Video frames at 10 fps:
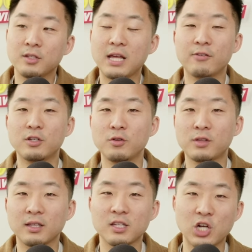David, do you
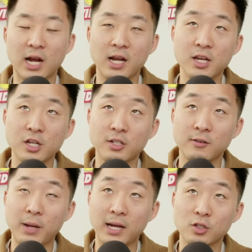think the China
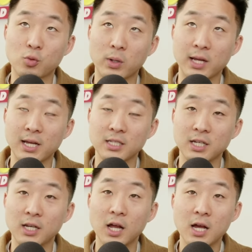initiative back in
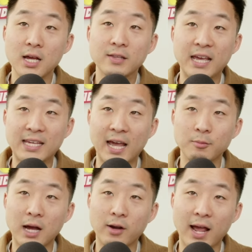2018, they came
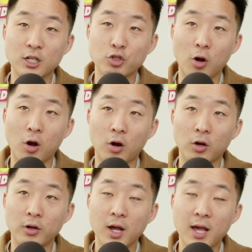down extra
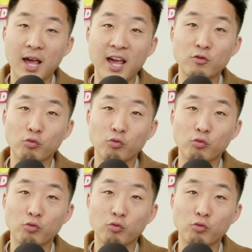hard and